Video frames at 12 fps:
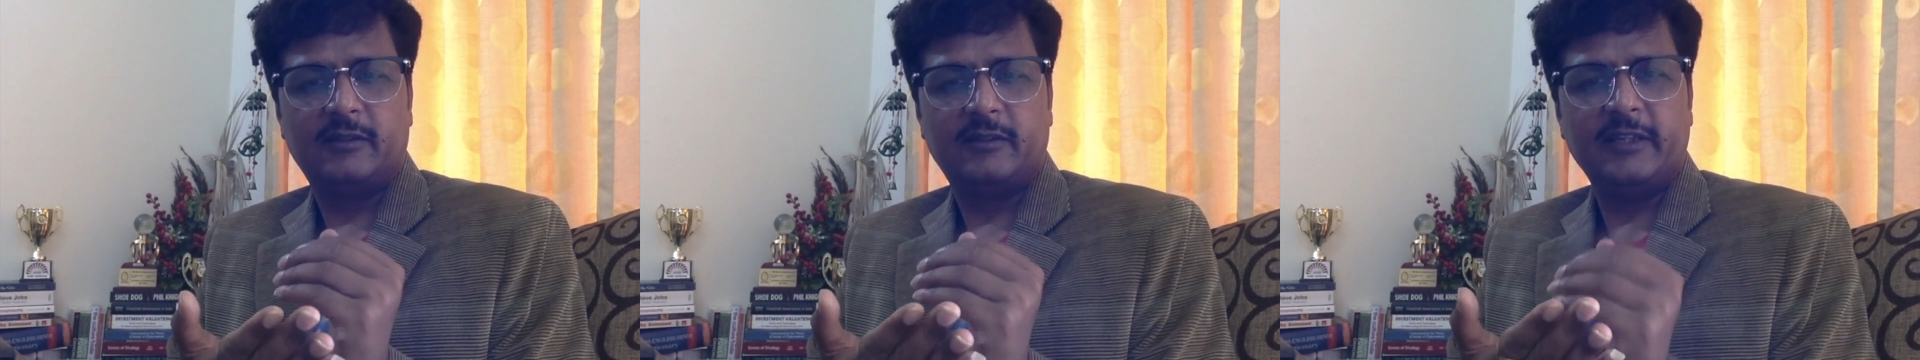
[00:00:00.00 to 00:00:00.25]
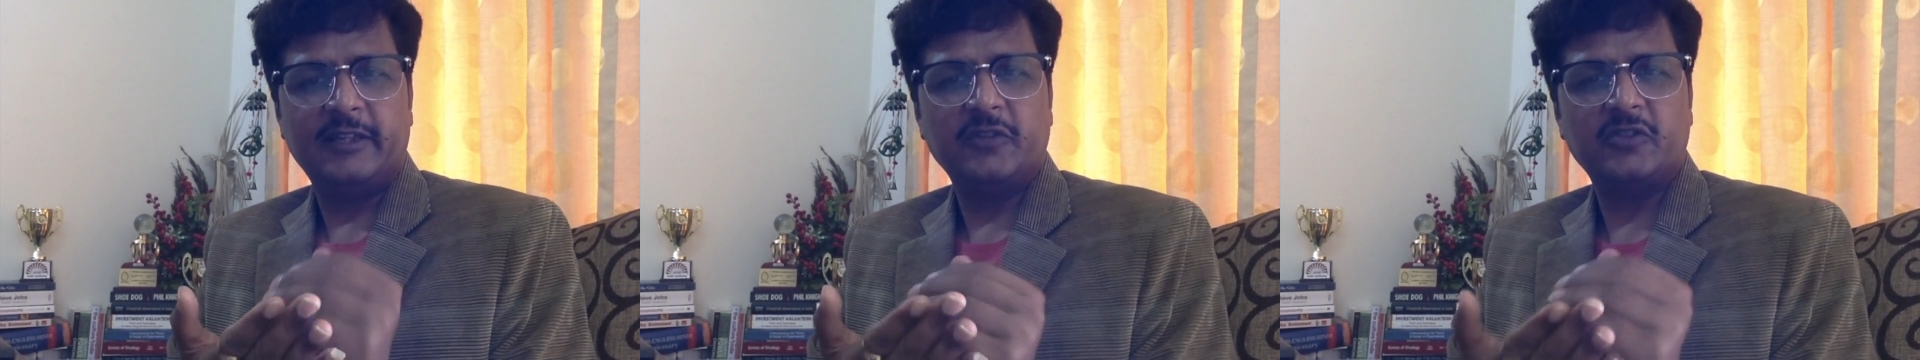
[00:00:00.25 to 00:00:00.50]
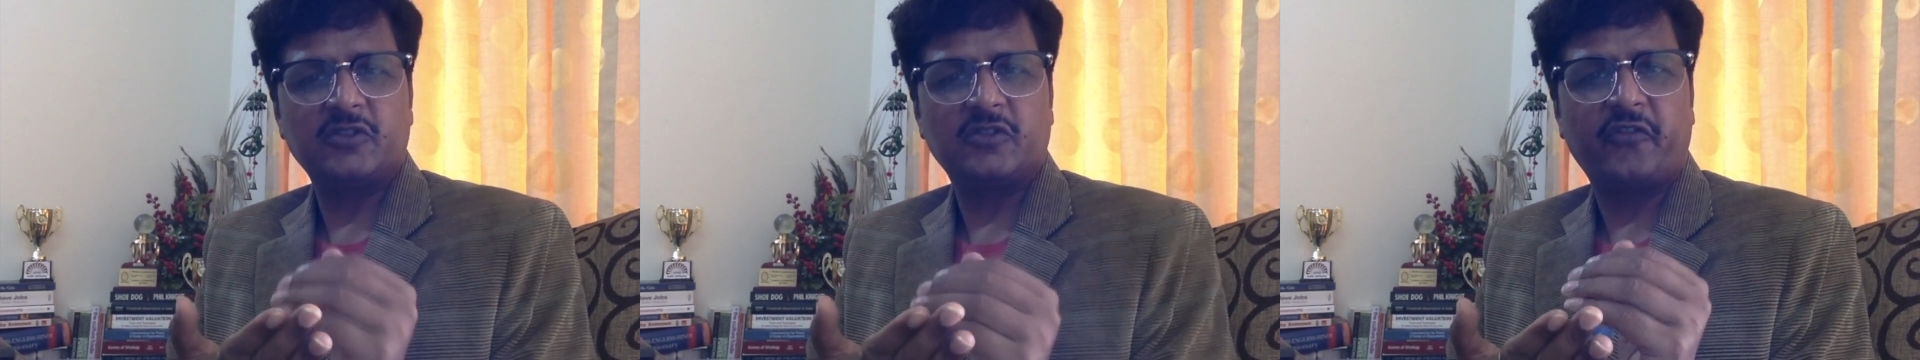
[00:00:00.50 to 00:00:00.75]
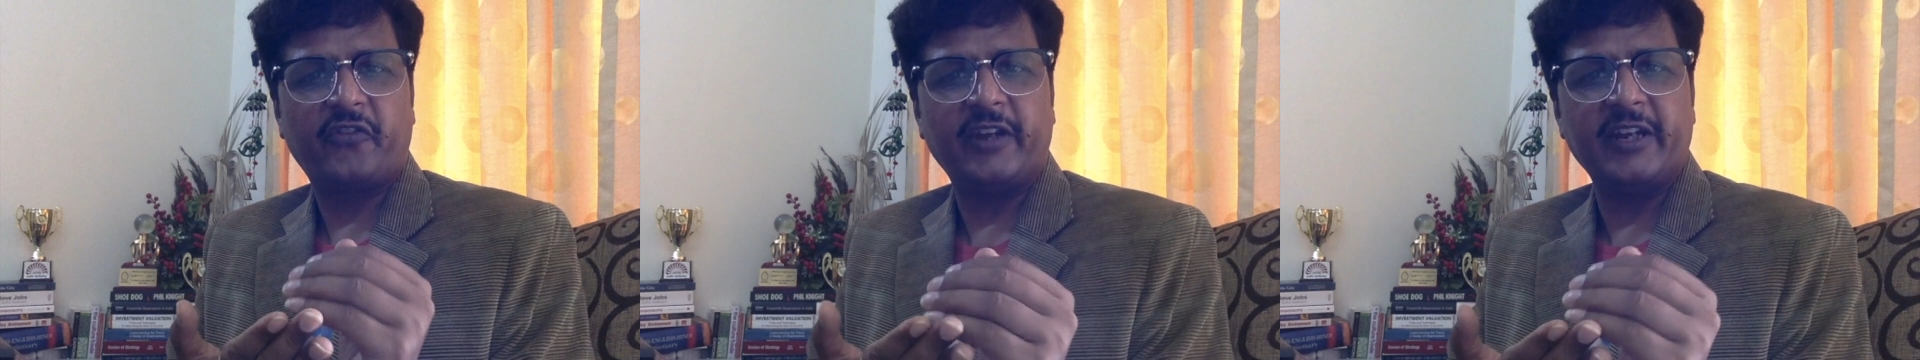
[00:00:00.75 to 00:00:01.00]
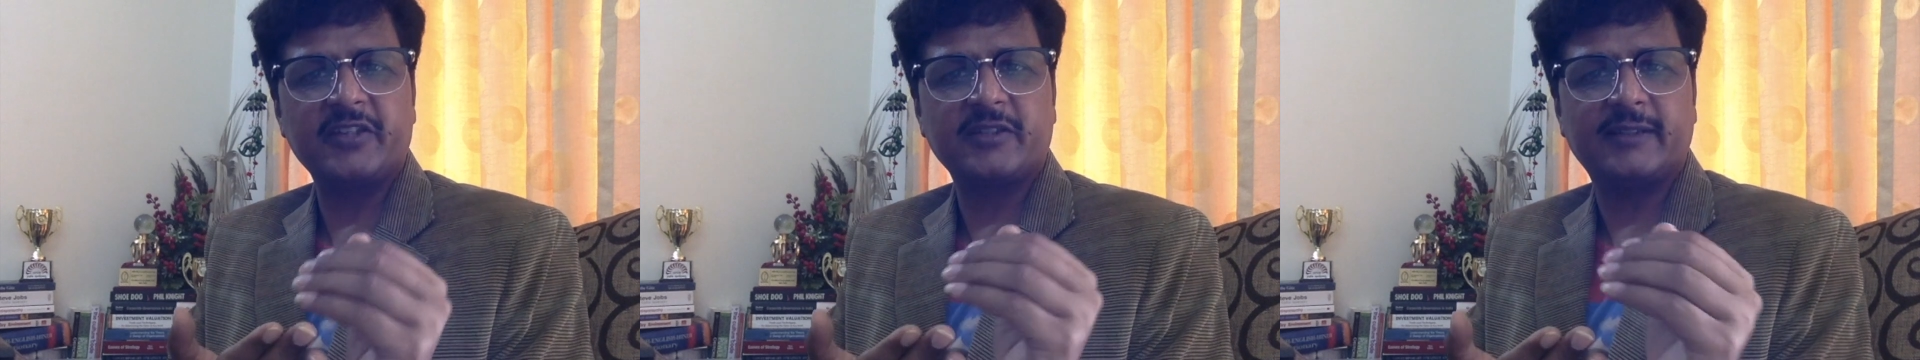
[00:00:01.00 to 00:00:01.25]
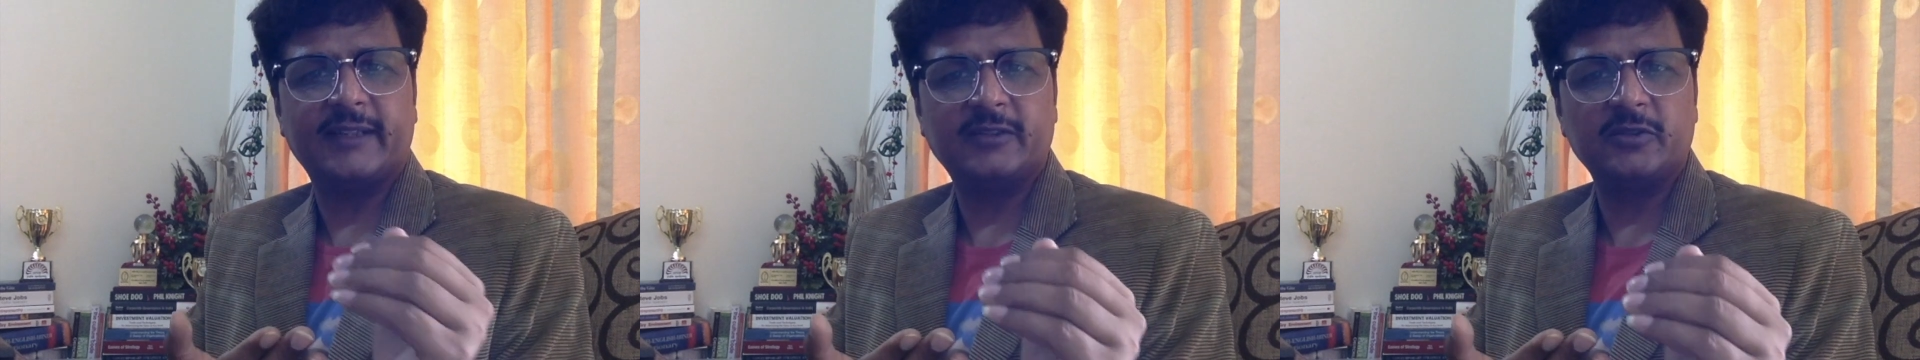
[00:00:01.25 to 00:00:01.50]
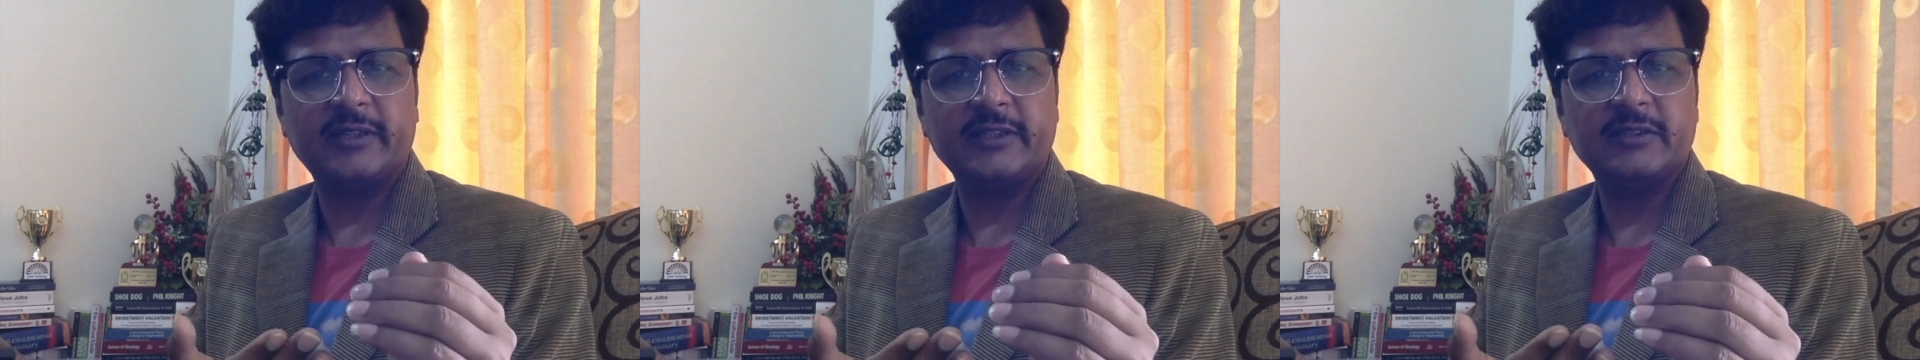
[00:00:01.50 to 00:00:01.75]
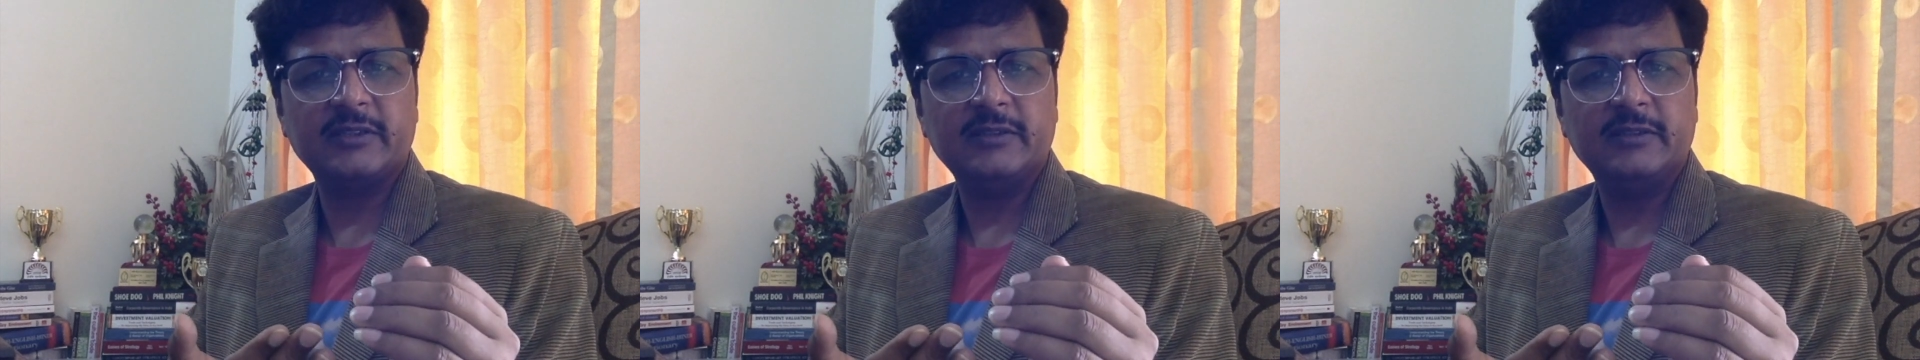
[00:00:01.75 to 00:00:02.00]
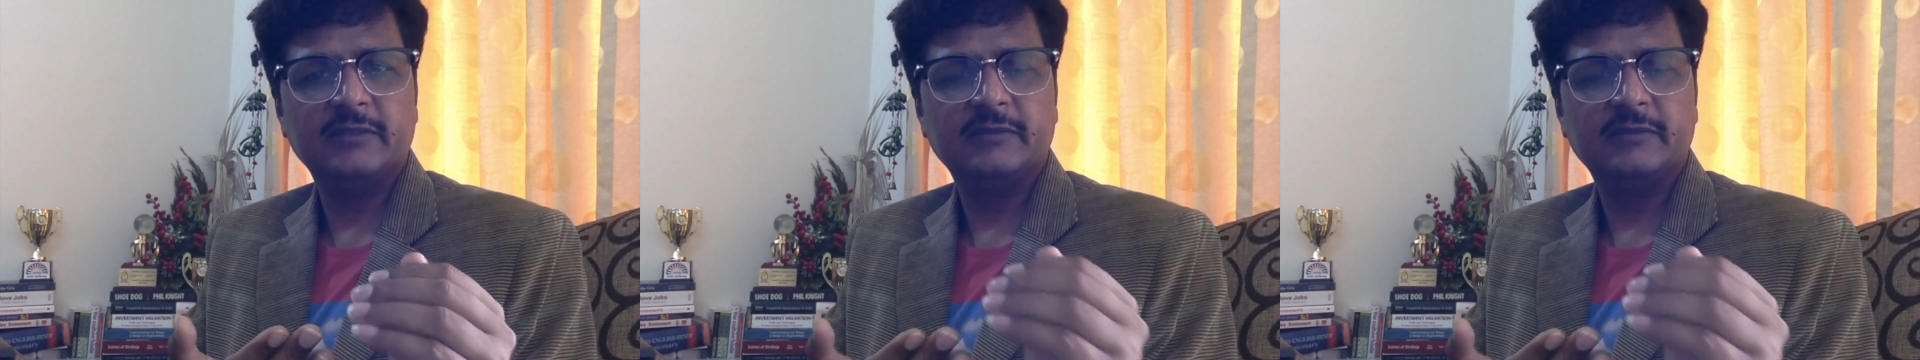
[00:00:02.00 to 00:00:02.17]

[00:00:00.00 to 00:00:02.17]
They used to finish their education,